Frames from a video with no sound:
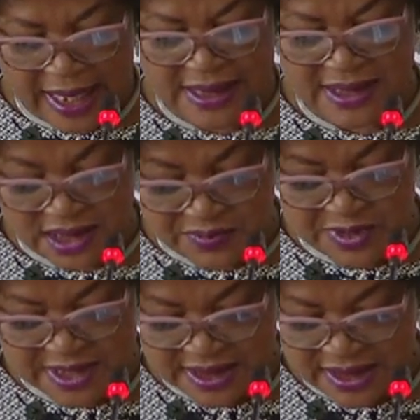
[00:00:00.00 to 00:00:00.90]
As
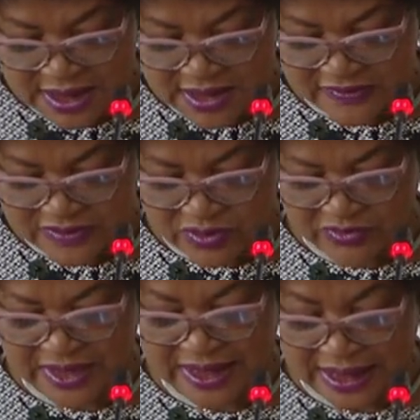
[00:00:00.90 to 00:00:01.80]
representatives
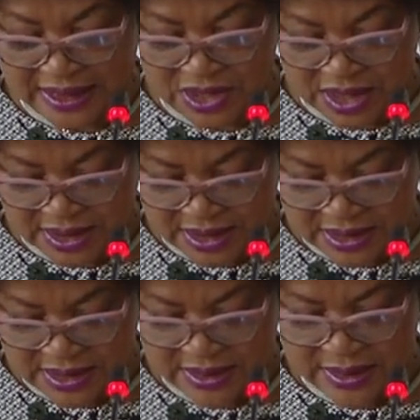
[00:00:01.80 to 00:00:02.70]
of the electorate,